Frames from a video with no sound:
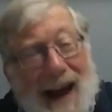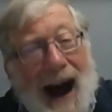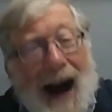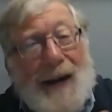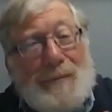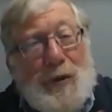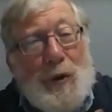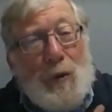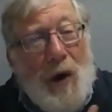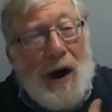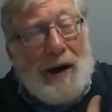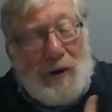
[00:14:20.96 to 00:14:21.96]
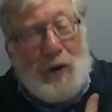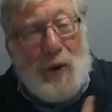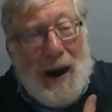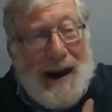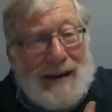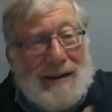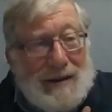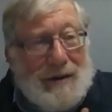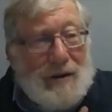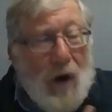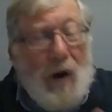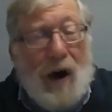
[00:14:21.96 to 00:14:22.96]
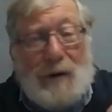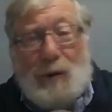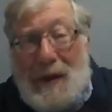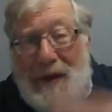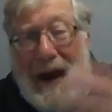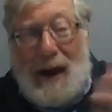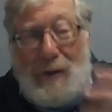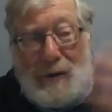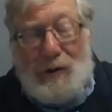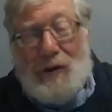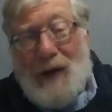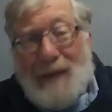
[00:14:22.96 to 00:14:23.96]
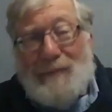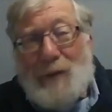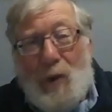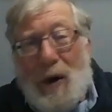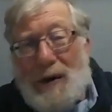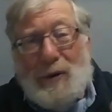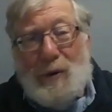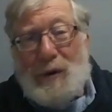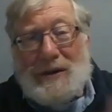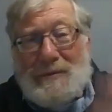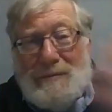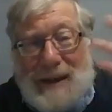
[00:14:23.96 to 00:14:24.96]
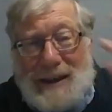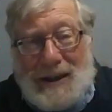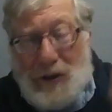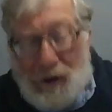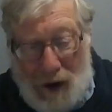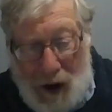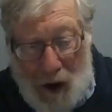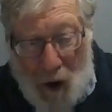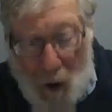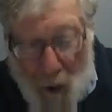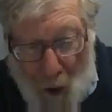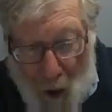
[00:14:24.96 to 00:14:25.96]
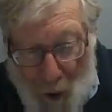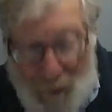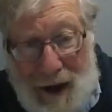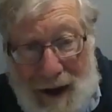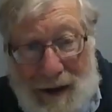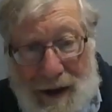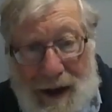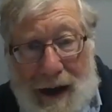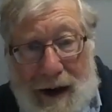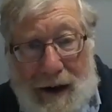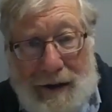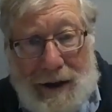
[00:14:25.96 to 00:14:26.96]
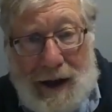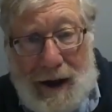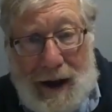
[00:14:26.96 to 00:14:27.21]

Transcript: I'm the one who has gone without her. I'm the one who has missed her all these years.